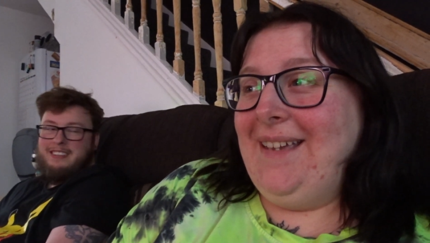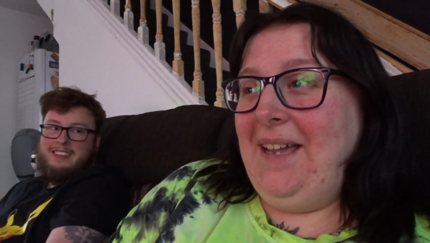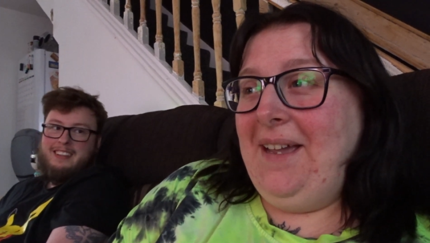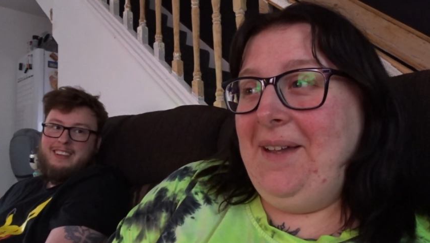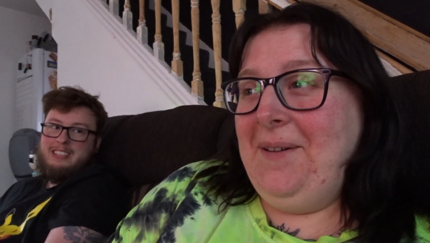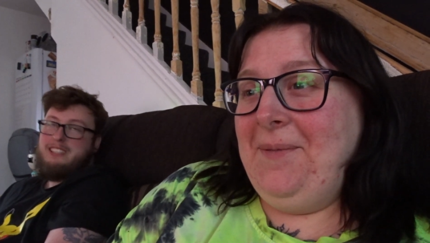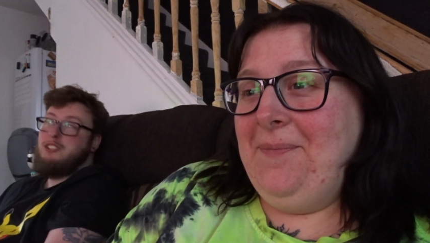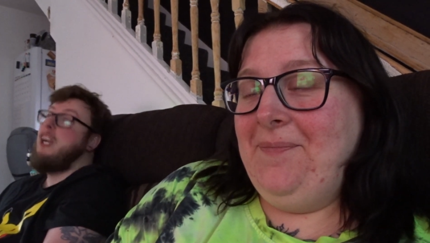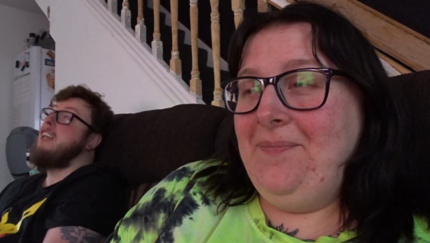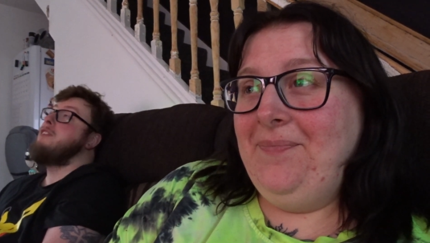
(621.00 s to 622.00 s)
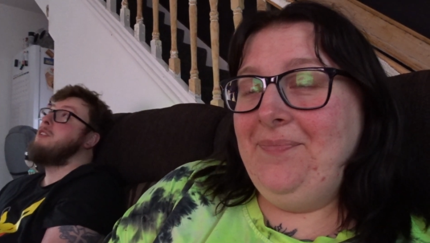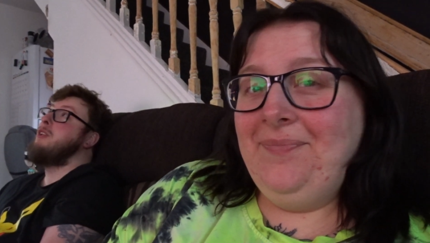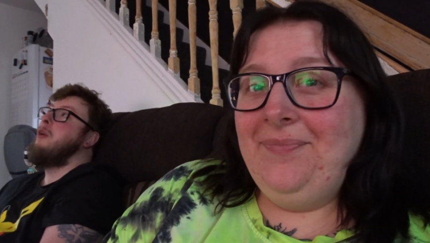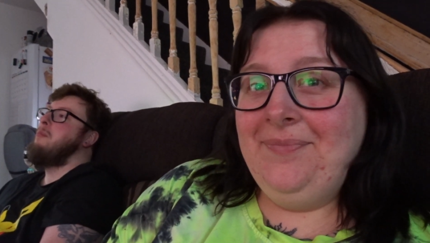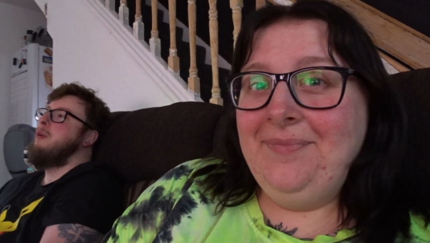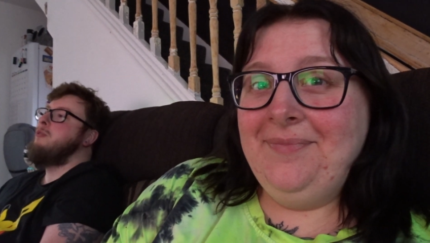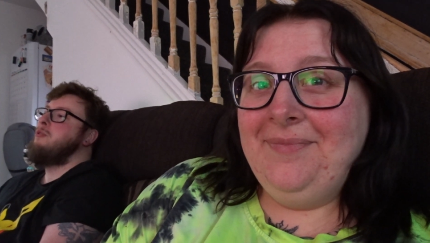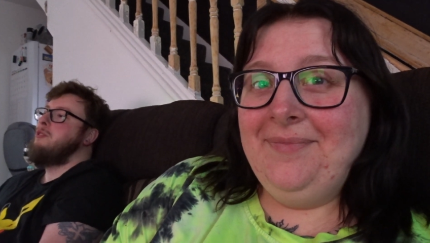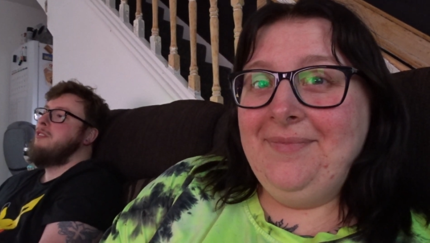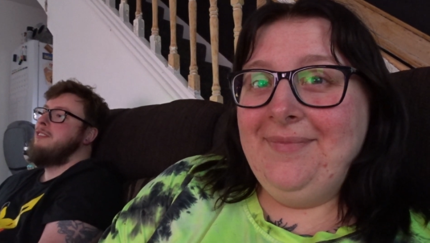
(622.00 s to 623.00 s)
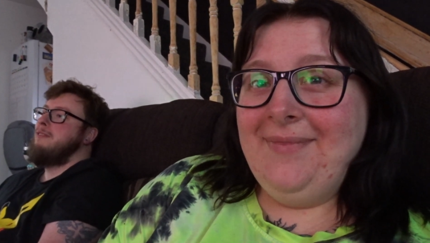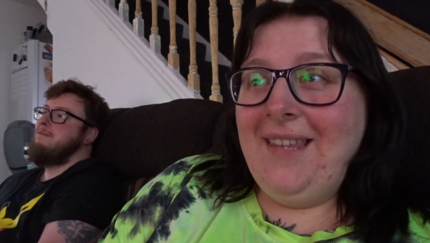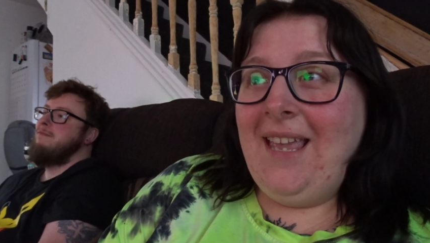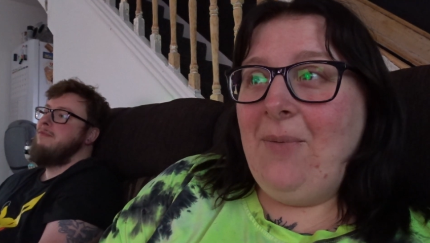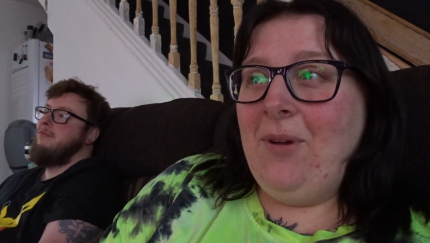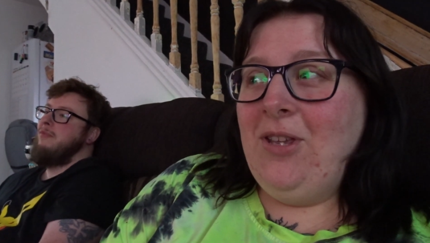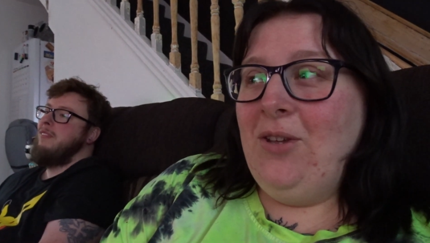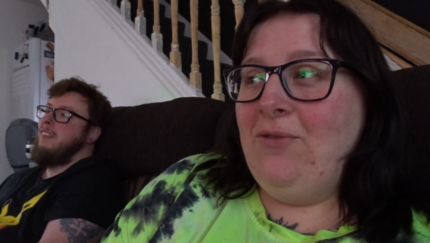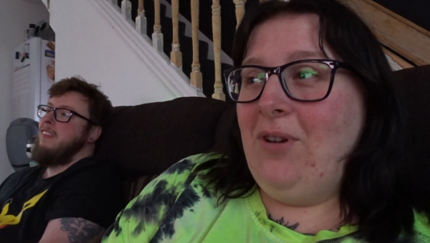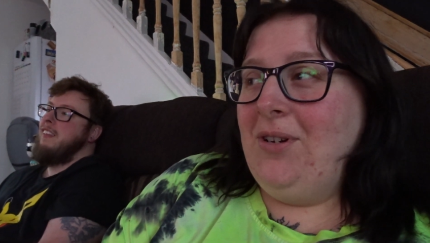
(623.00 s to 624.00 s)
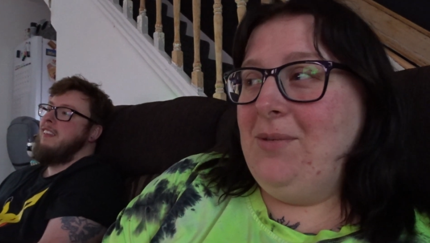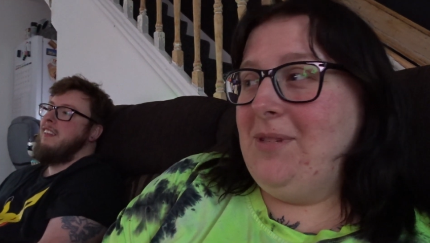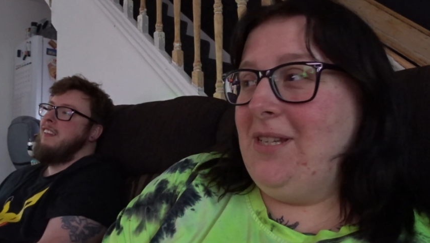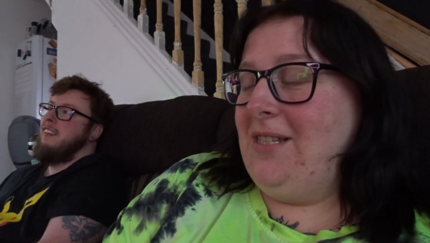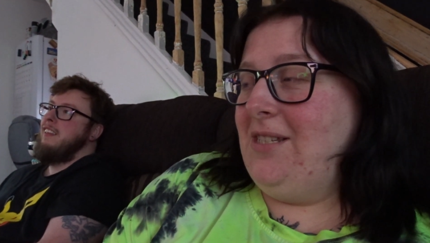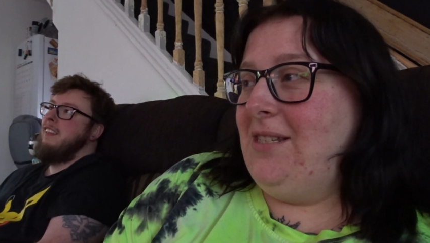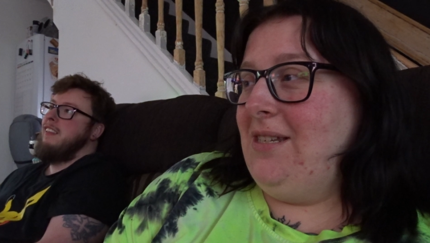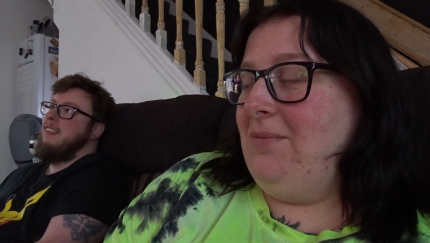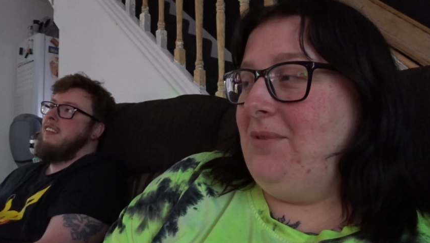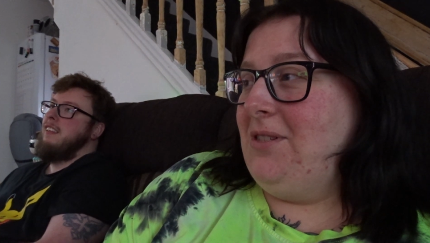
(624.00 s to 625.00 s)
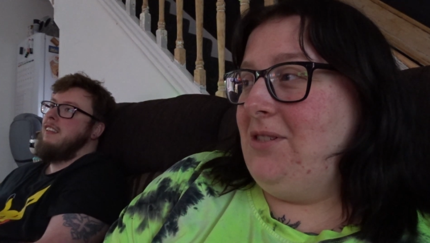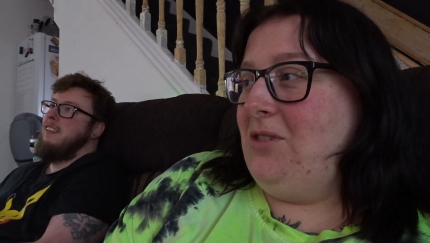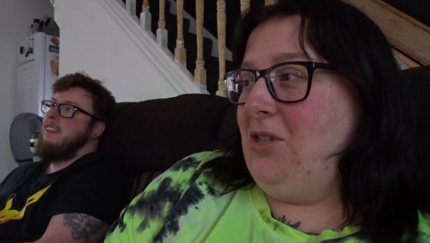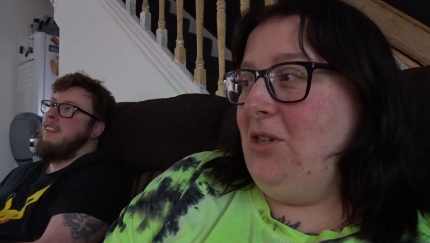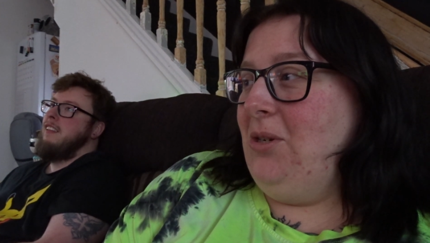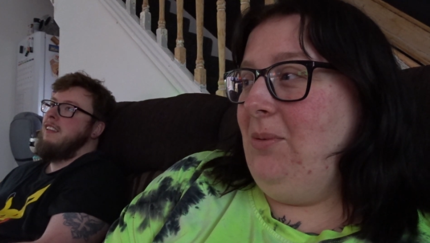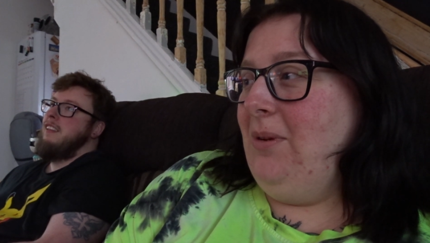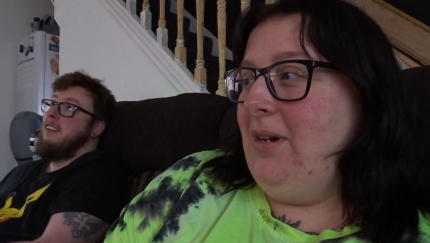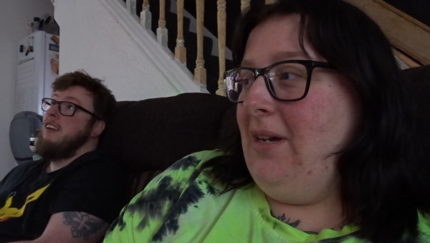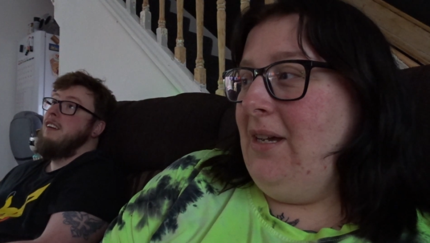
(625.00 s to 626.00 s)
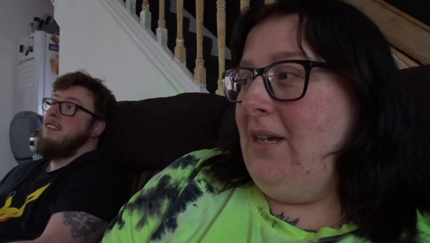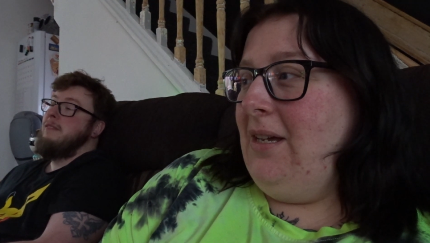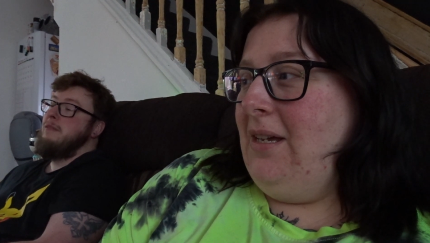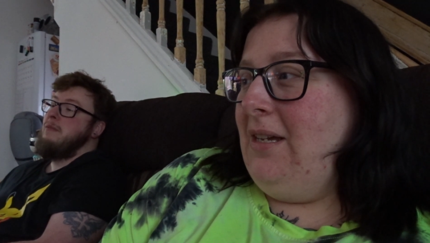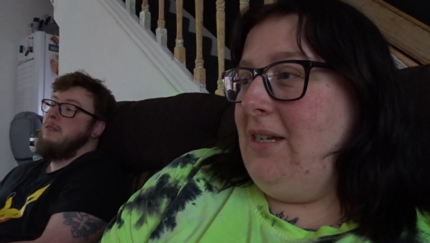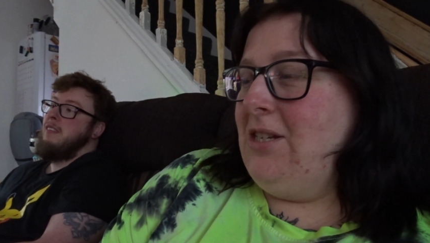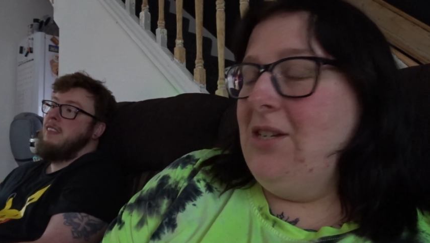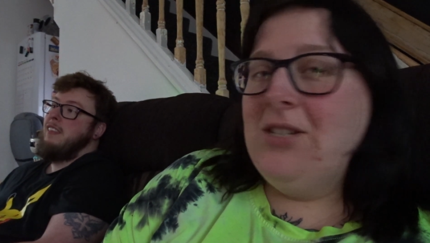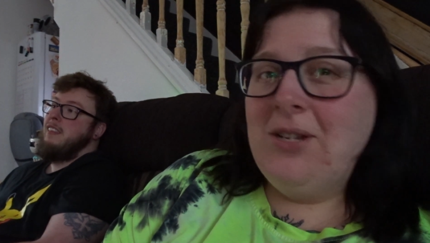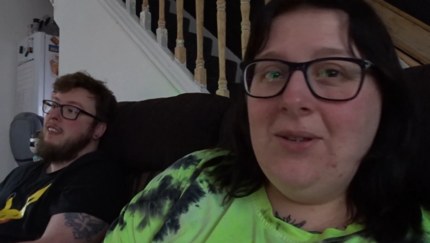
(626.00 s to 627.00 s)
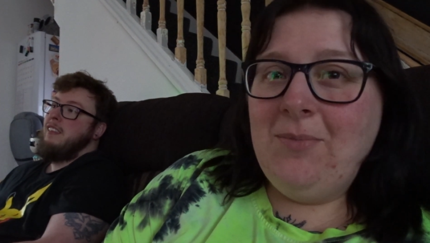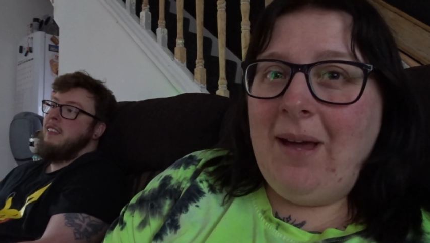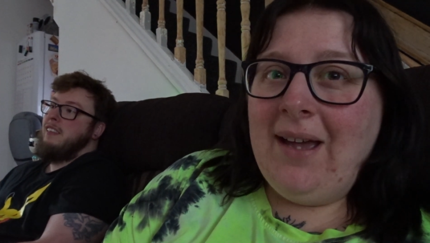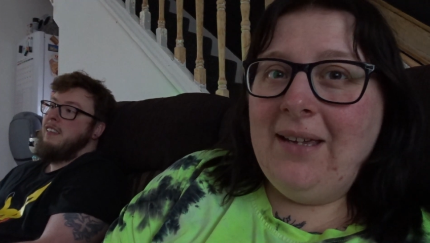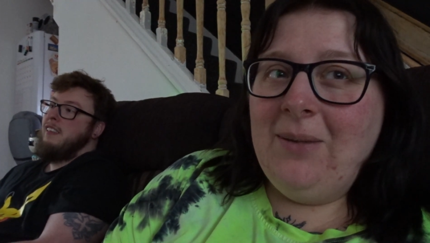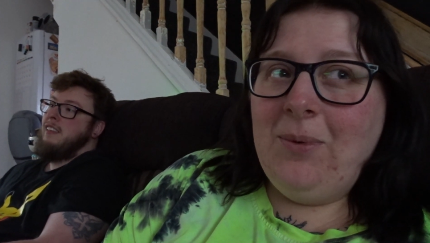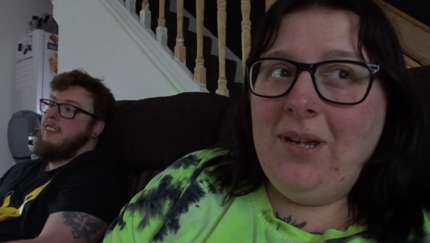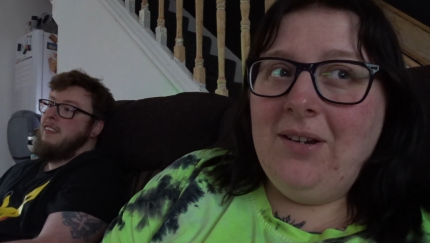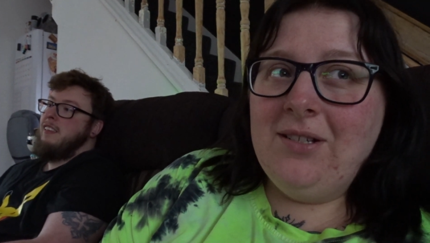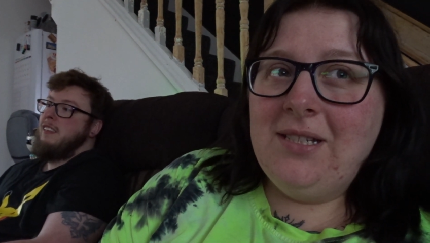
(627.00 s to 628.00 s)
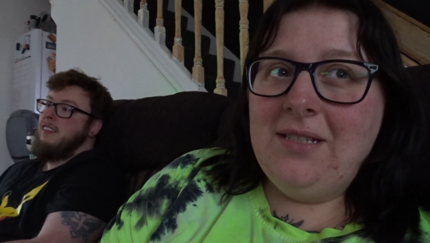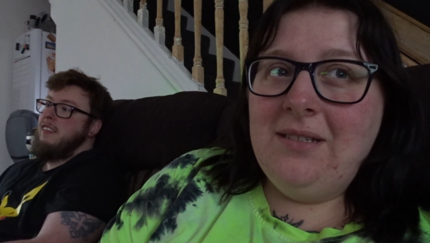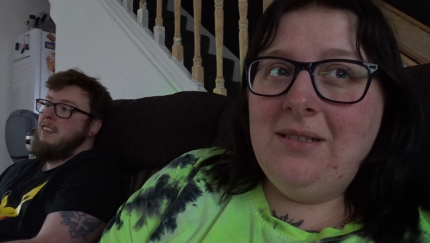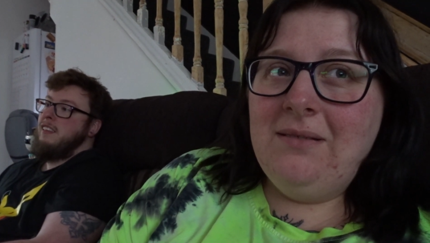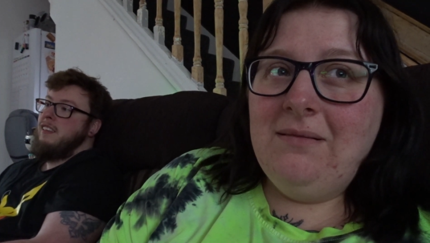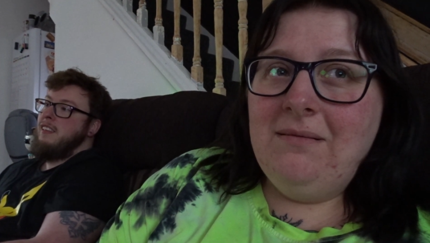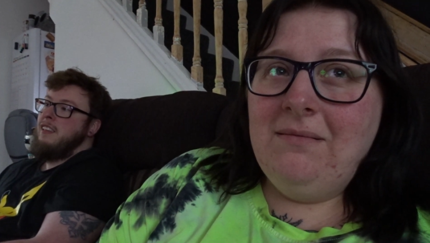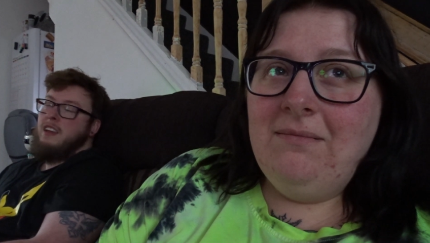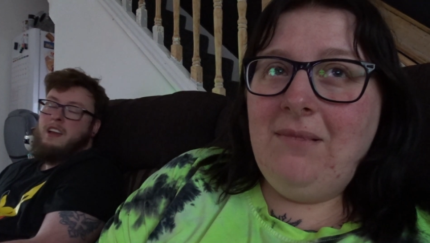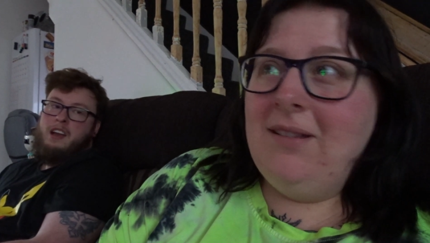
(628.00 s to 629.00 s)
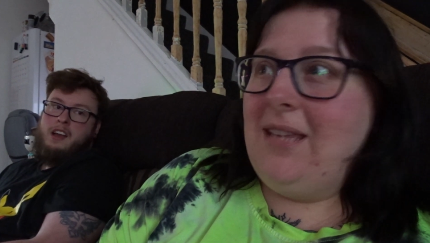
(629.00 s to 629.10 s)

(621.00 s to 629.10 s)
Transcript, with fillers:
Speaker 1: Yeah. Because he's changed so much.
Speaker 2: Yeah, well, you've known him since he was two. Yeah. He turned two the May. We got by